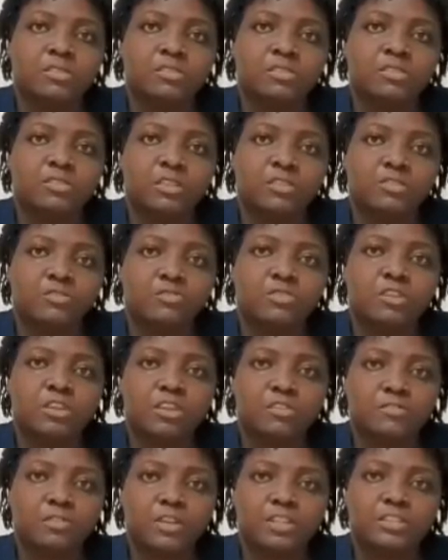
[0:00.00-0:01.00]
central
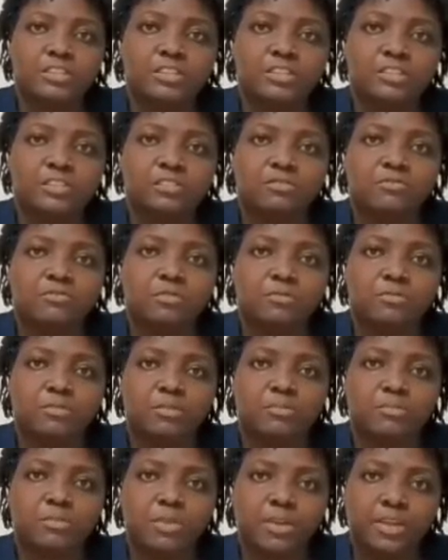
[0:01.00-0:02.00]
nervous system, from the
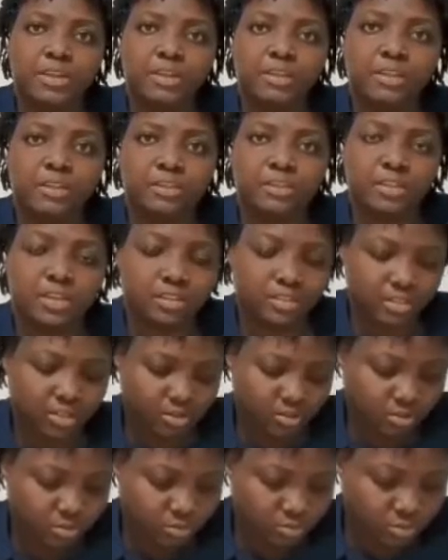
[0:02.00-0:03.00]
brain. That can
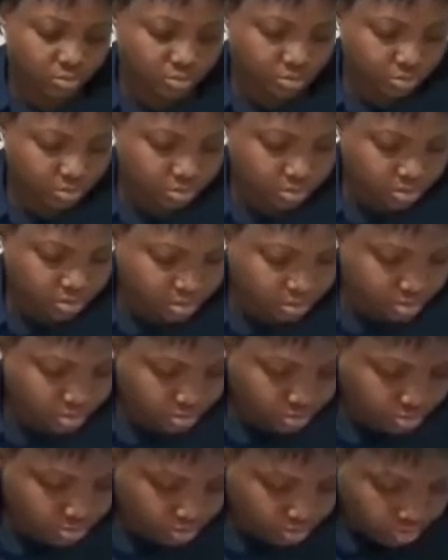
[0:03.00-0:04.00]
also cause
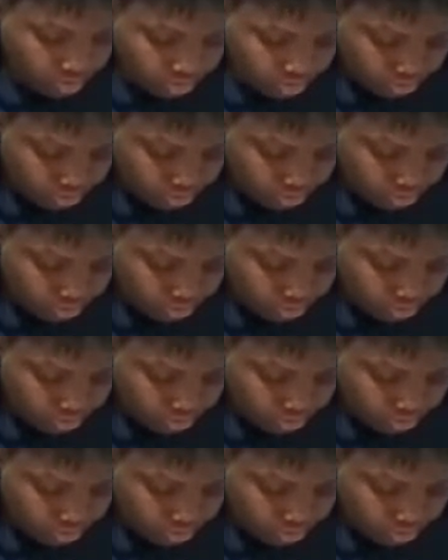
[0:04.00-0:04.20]
shock.